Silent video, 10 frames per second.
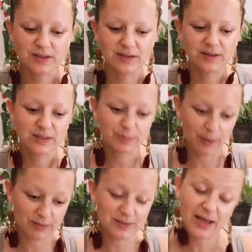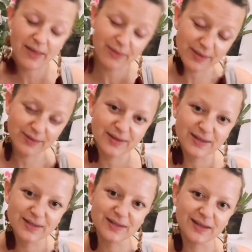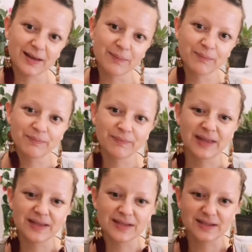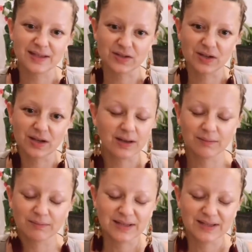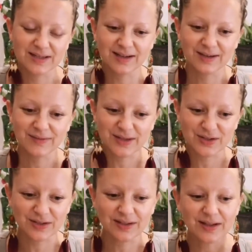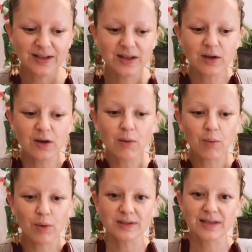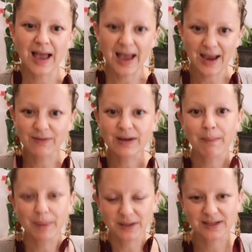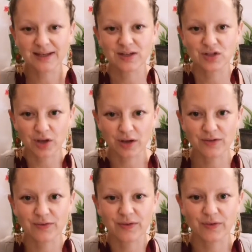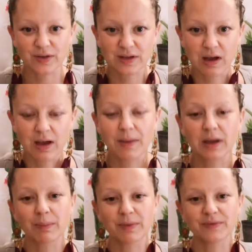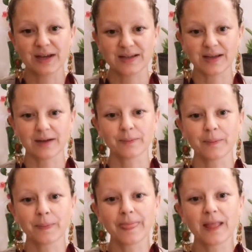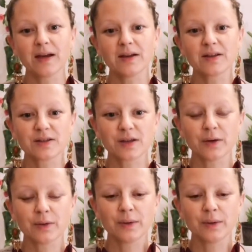this post and then this Insta Live session, was Harry buttoning his shirt for the first time a couple of days ago. So